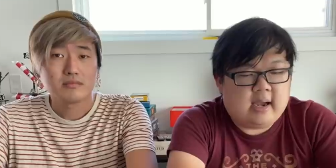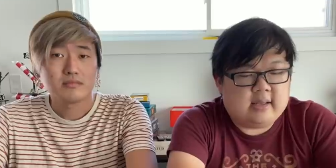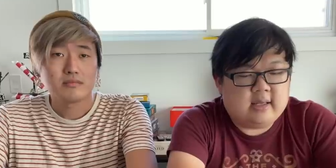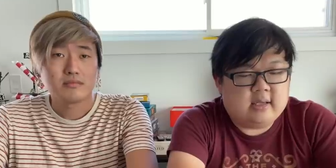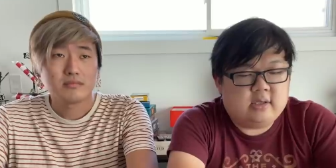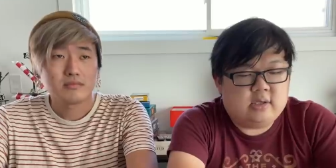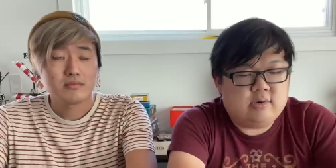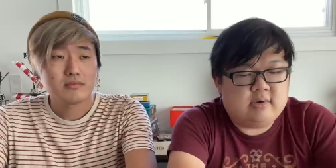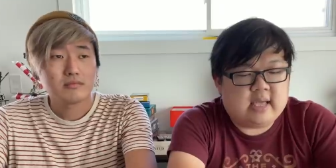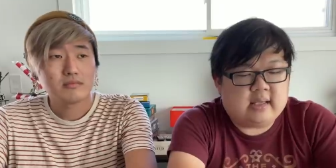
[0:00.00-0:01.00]
Speaker 1: I think
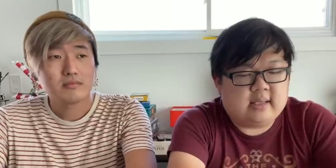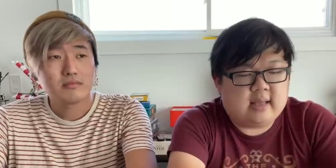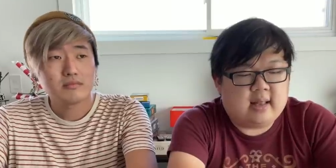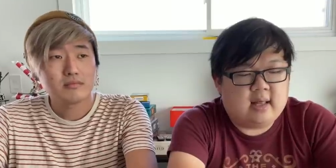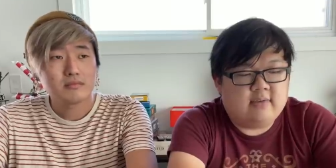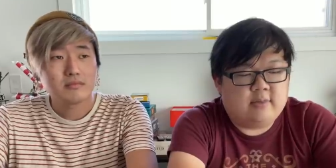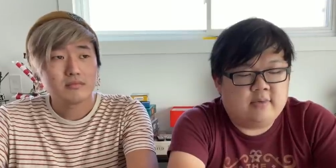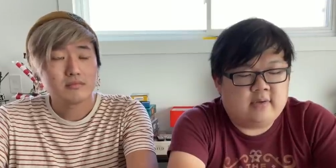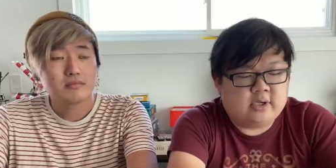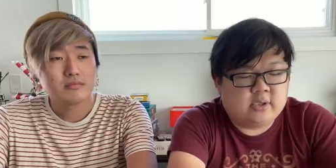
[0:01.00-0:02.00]
to get to that level of
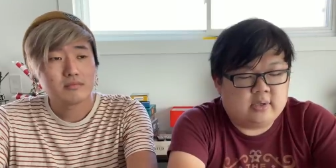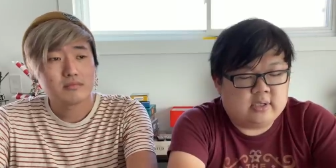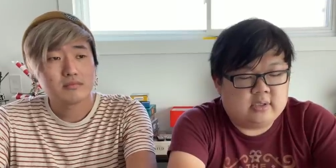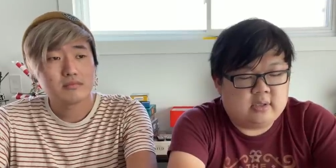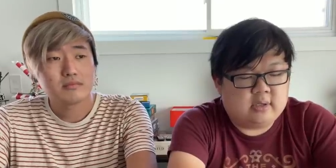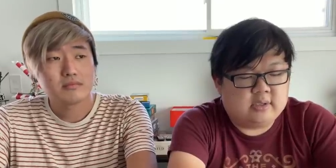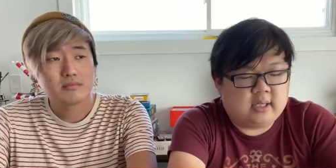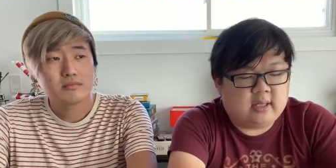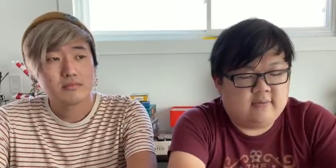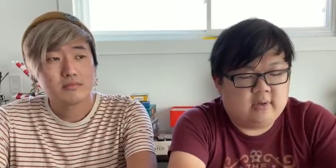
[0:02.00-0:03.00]
professional, it, there's
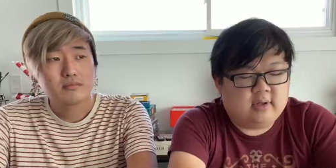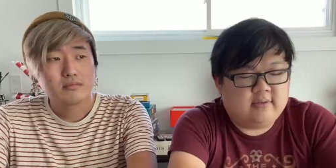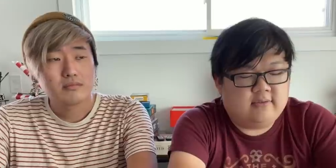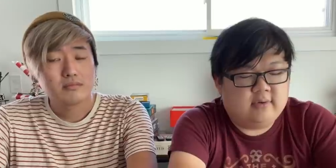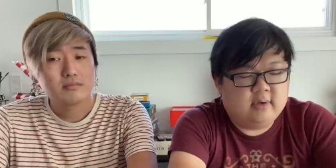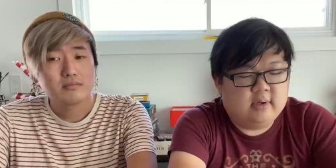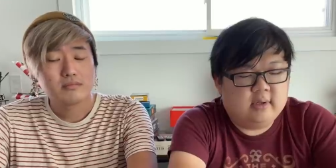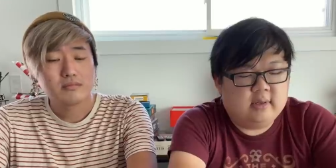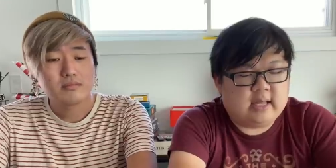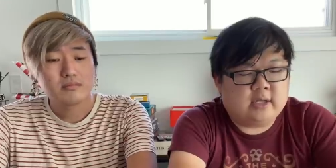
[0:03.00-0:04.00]
a level of
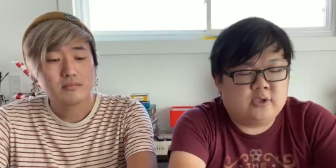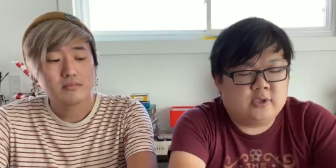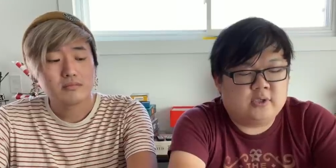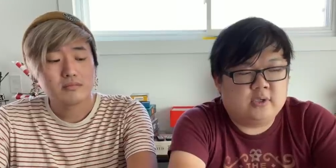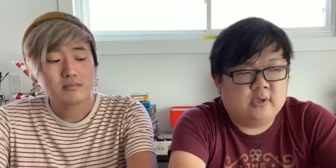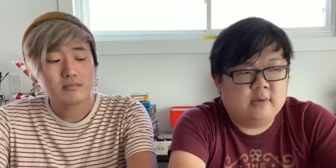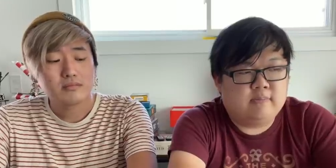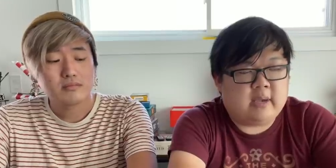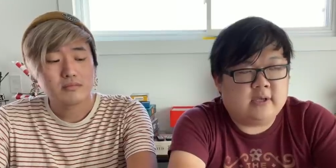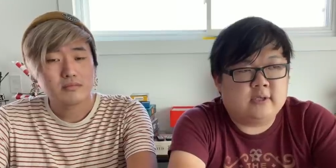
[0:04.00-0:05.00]
not just
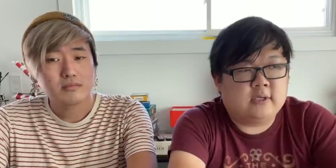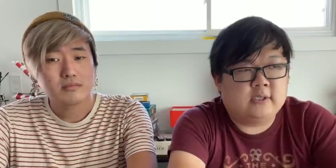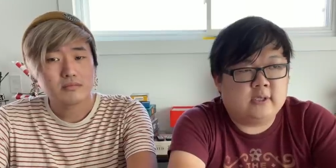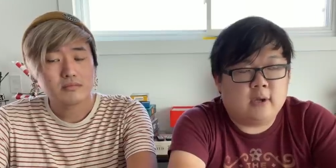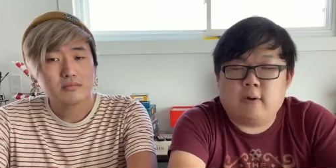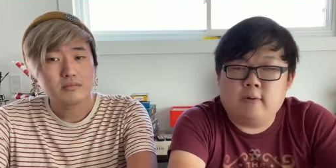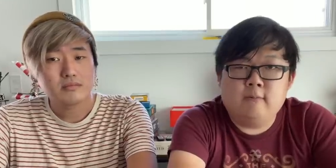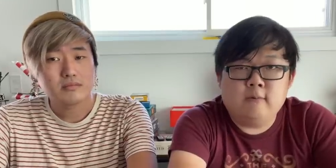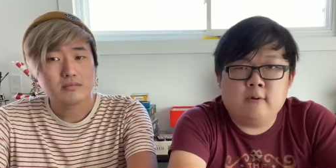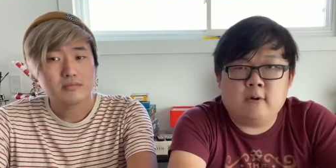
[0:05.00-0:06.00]
basic
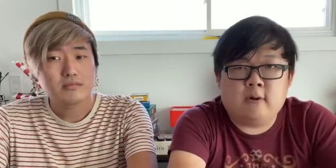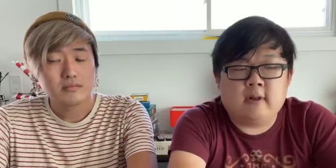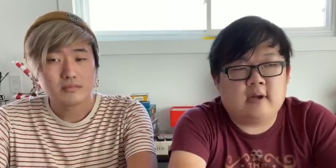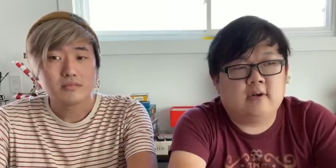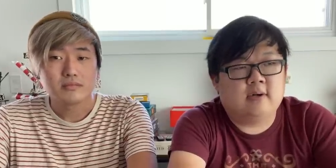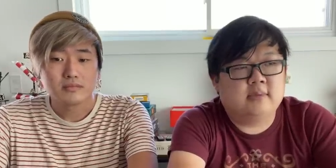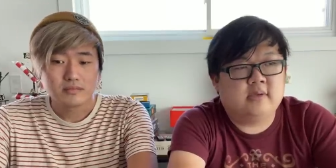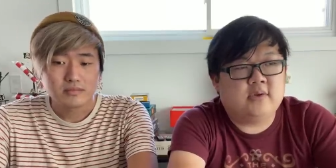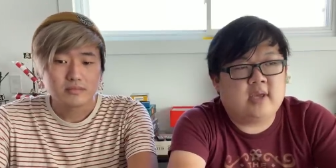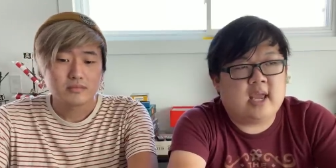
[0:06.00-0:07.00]
skill, you know, like in
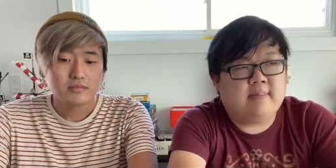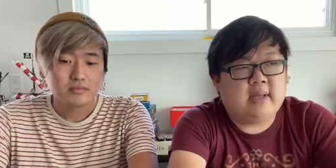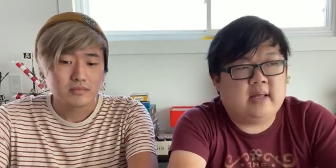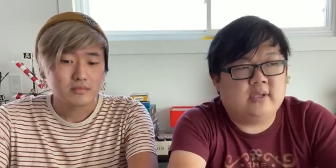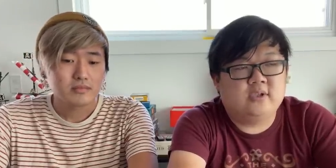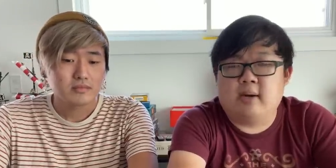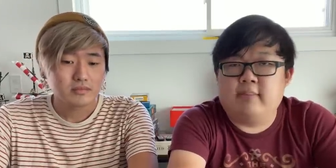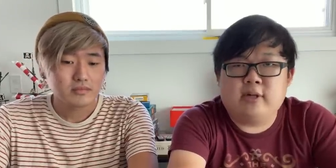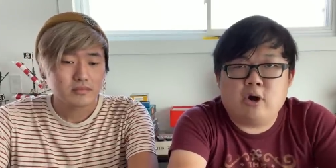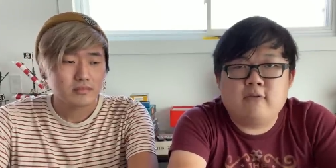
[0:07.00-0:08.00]
terms of you can't be like
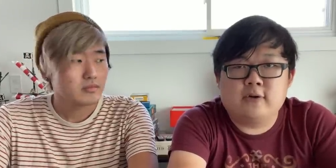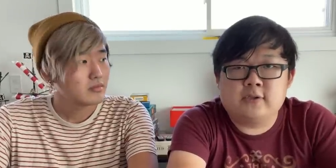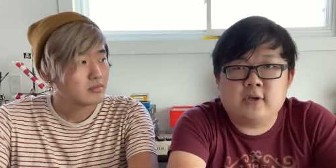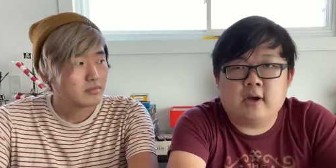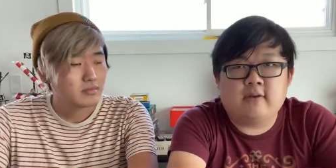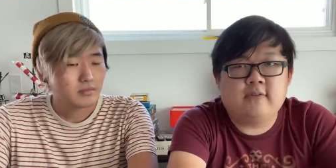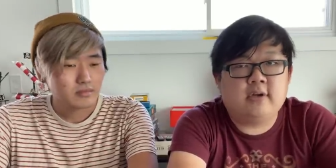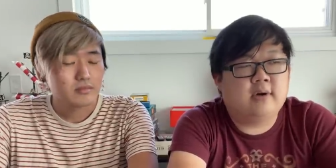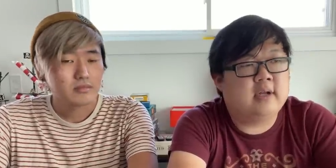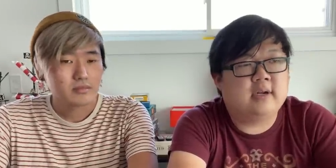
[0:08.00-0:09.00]
stumbling over stuff,
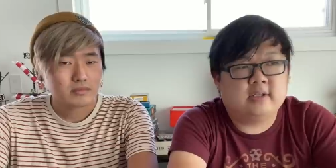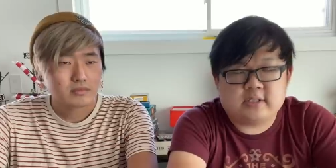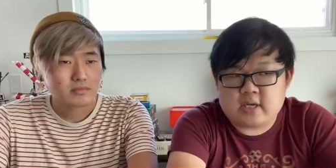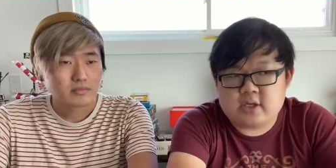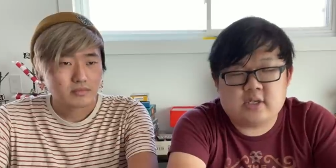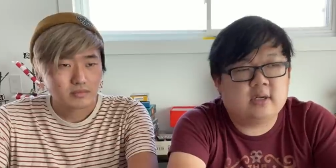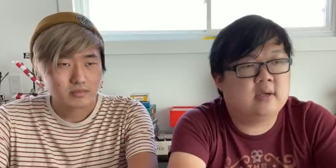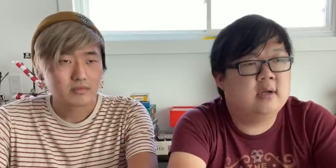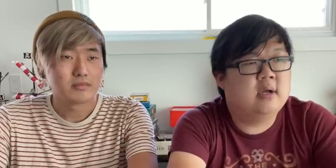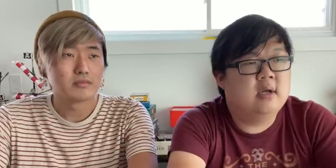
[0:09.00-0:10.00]
you know,
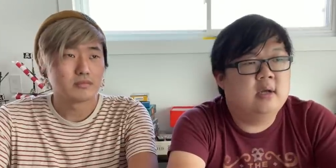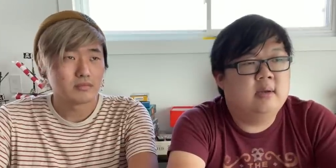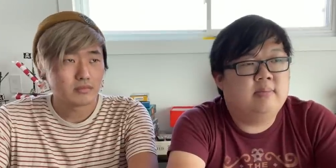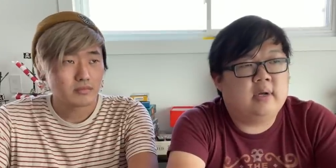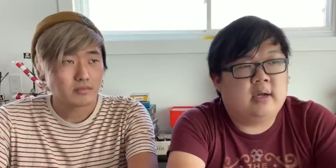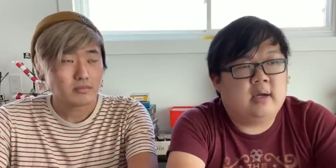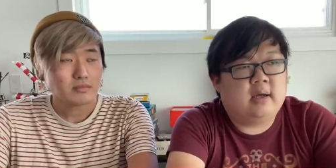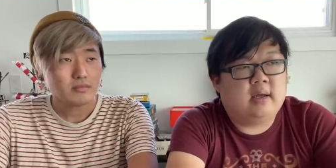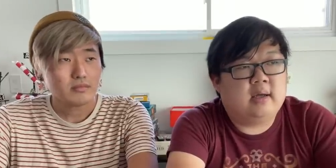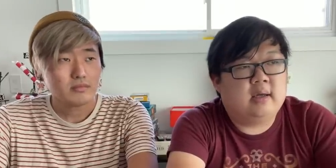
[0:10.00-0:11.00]
enunciation. Mm-hmm. But
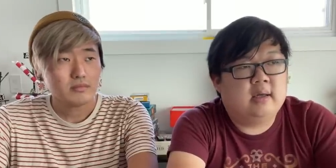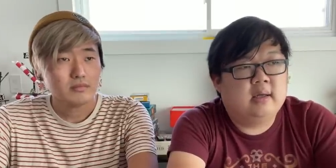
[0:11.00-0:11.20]
uh,